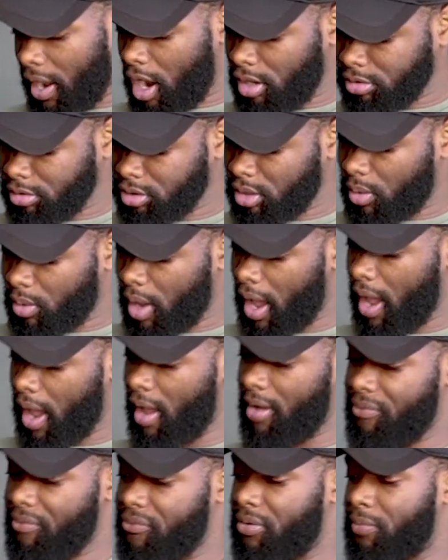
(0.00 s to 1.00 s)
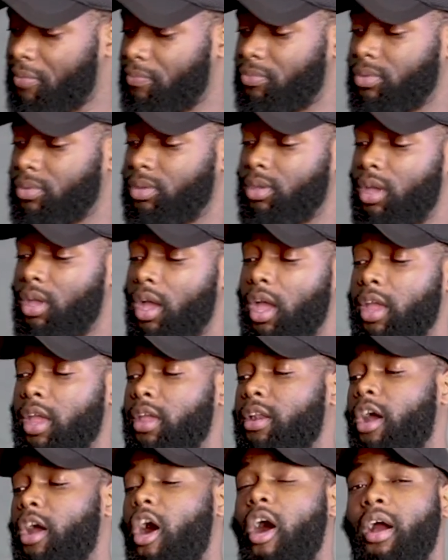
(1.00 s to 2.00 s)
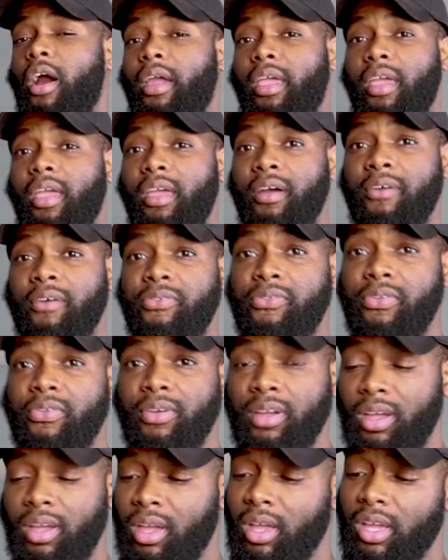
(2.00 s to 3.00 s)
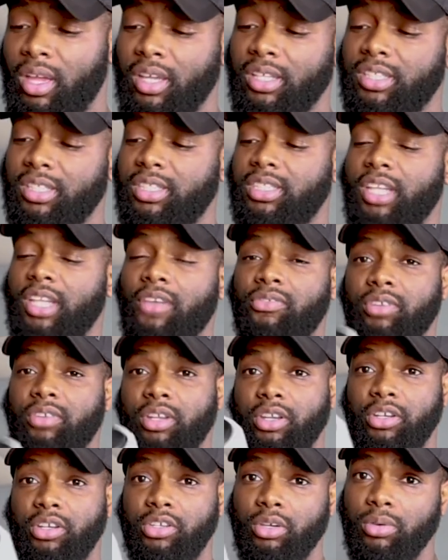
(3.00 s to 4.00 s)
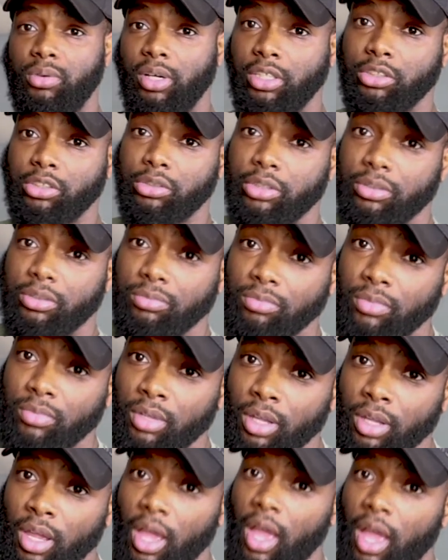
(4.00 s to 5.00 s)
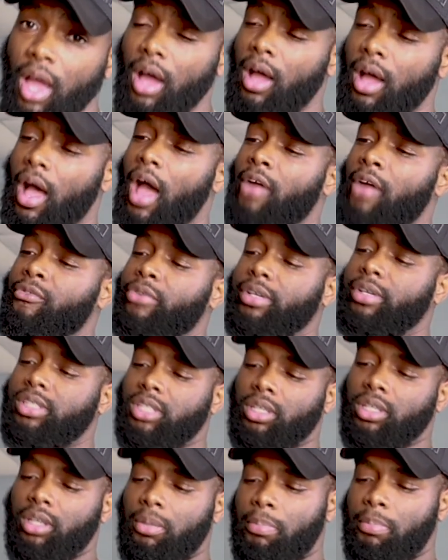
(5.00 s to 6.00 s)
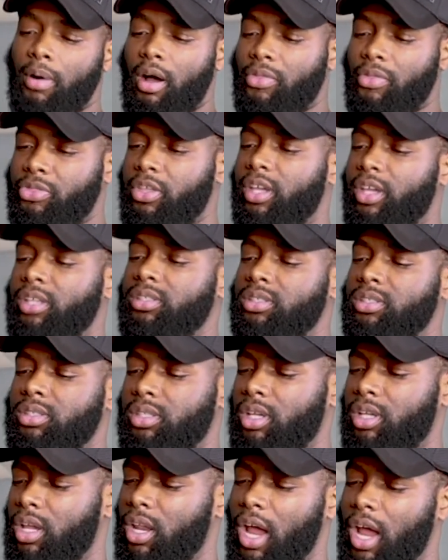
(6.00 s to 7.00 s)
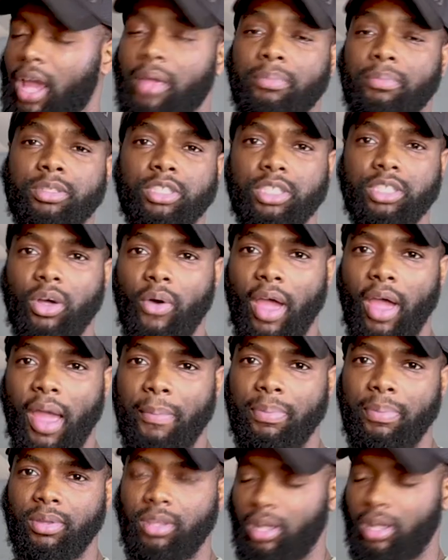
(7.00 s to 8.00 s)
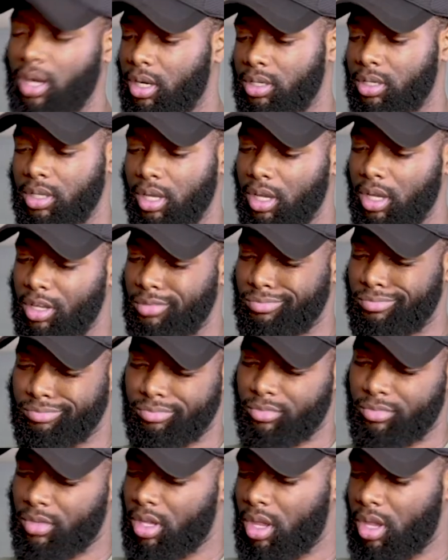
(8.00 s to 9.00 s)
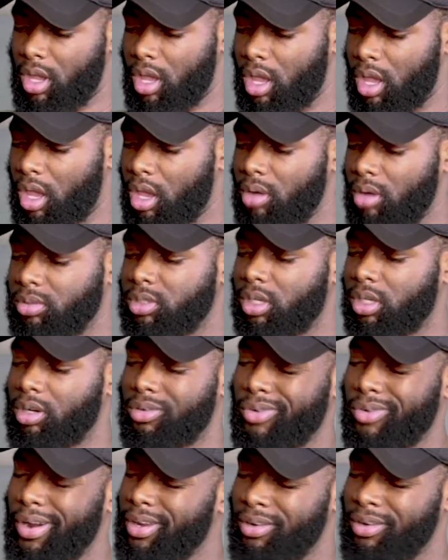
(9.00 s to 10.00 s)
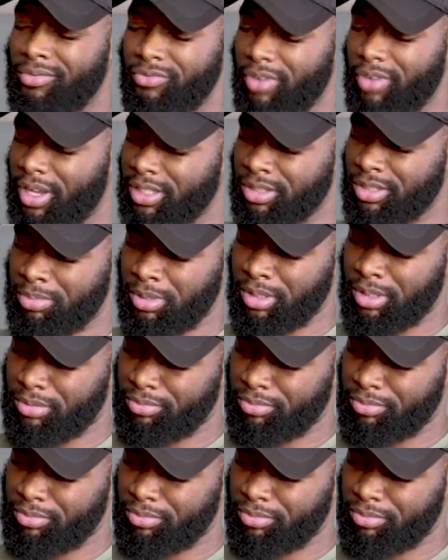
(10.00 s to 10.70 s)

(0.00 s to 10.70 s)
also have a RF 70-200. I recently bought this and I am so happy that I did. It was a great investment.